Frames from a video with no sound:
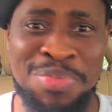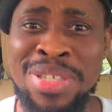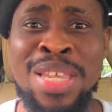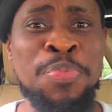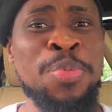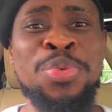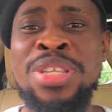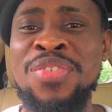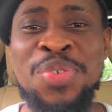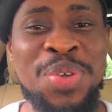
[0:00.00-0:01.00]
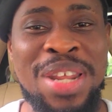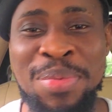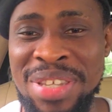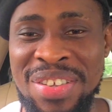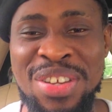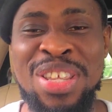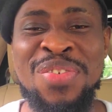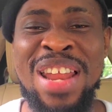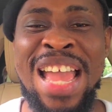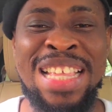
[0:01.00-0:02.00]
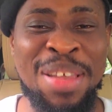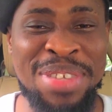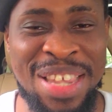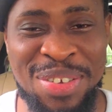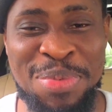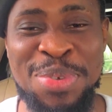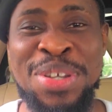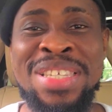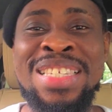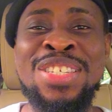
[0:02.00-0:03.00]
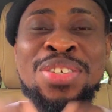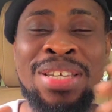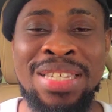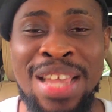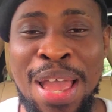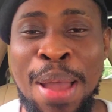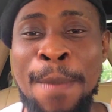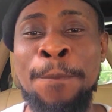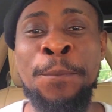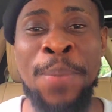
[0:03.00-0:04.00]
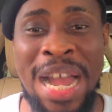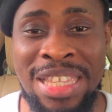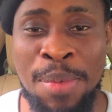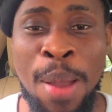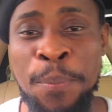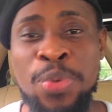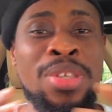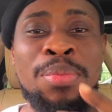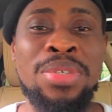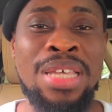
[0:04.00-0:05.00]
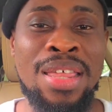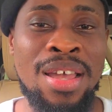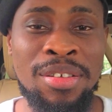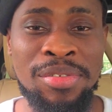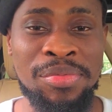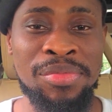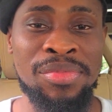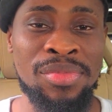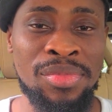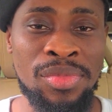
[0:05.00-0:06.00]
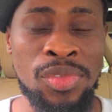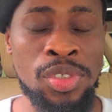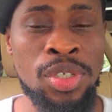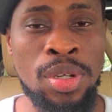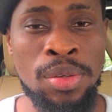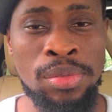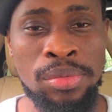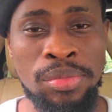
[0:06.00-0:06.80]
The people don't even know themselves, they don't even like themselves. You just pack them and put them together, and